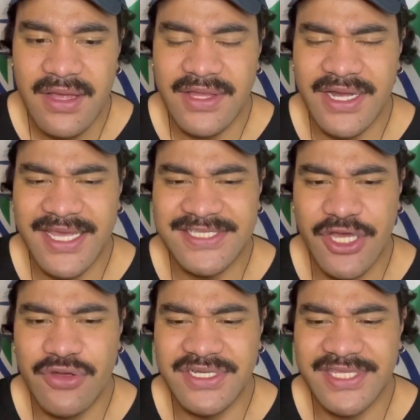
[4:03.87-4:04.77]
I guess the
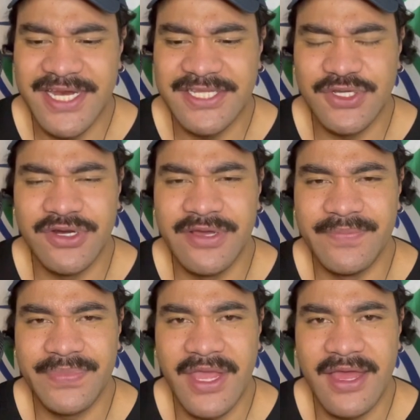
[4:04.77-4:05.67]
onus then is on
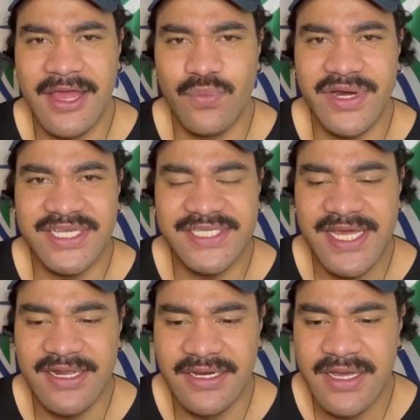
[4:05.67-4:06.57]
him and what he
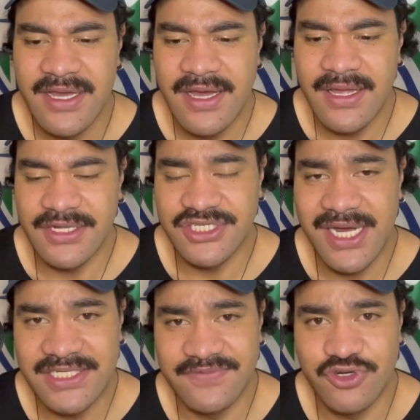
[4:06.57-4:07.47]
said, and the
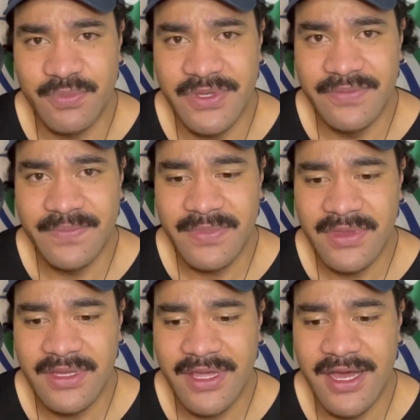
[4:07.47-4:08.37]
Sharks have dropped him.
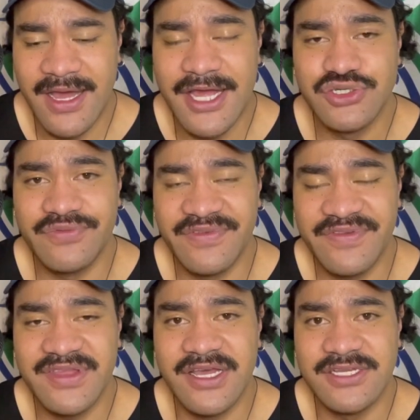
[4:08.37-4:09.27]
Andrew
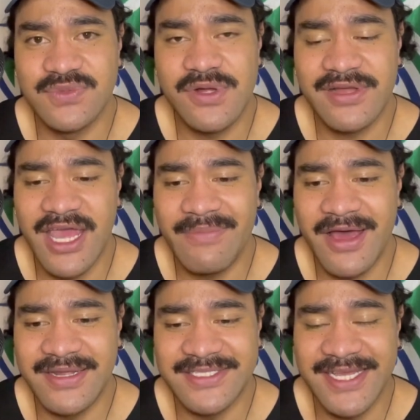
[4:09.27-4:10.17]
Fifita as well came
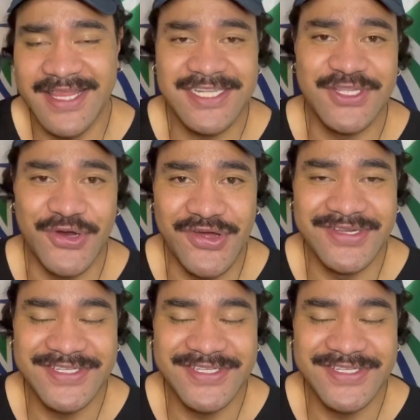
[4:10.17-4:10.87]
out and said that's not on.